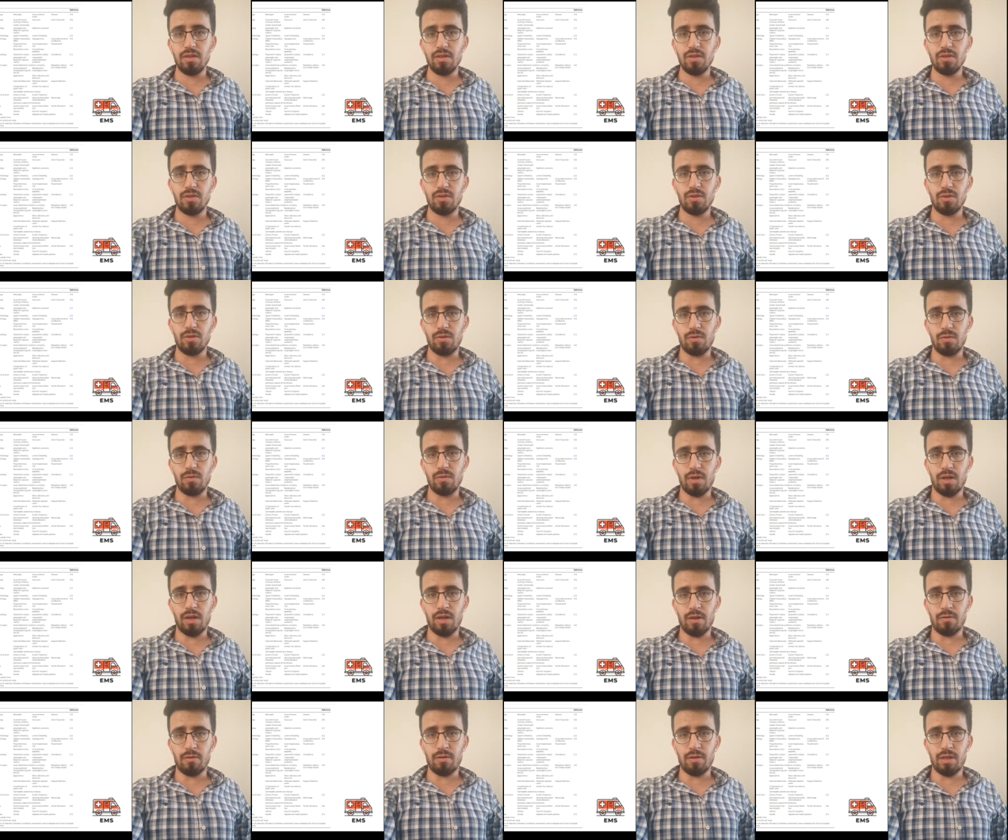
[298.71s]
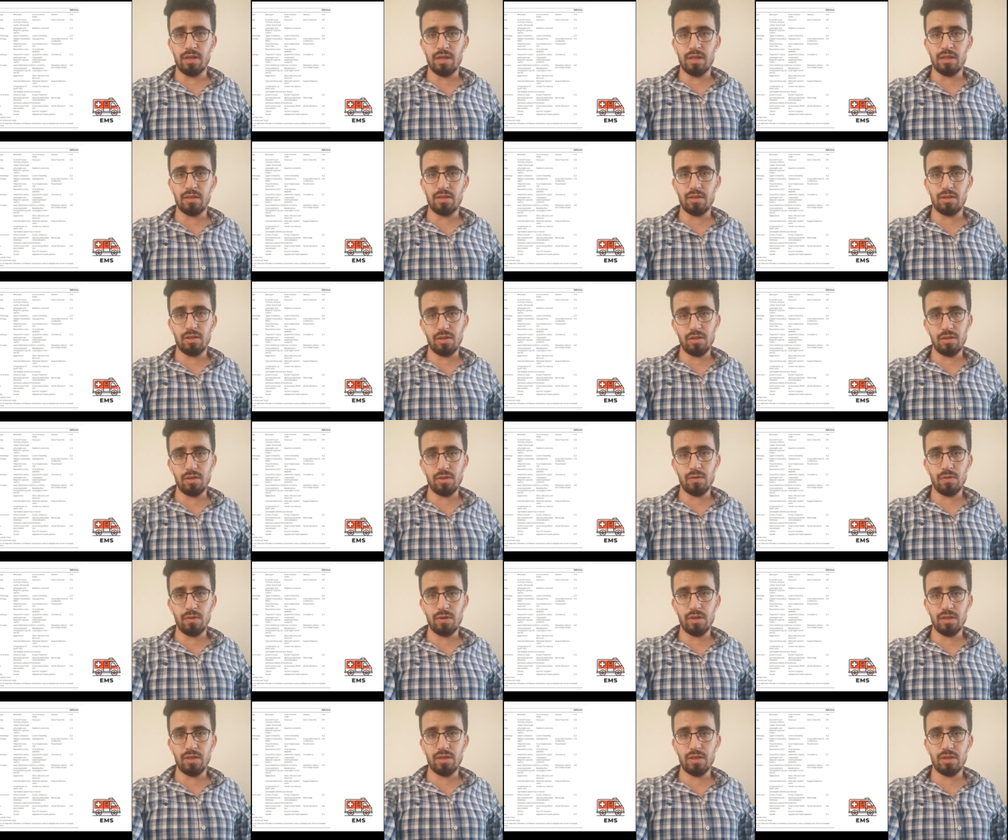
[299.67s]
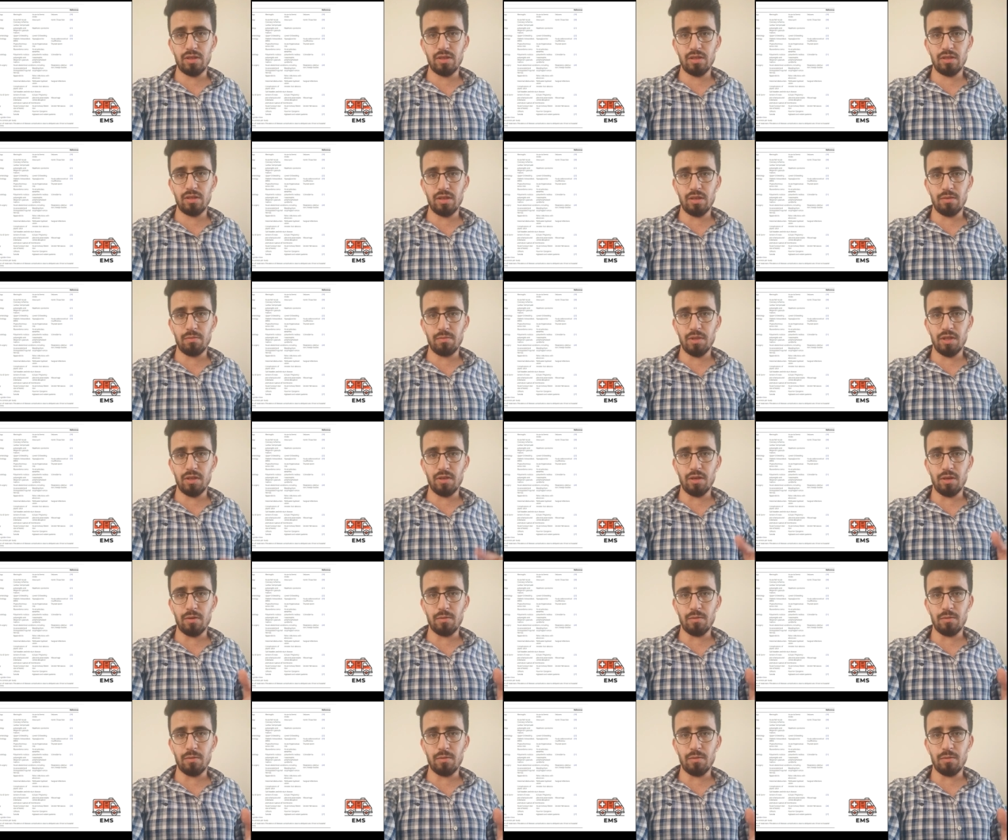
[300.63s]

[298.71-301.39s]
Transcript: So our study question can be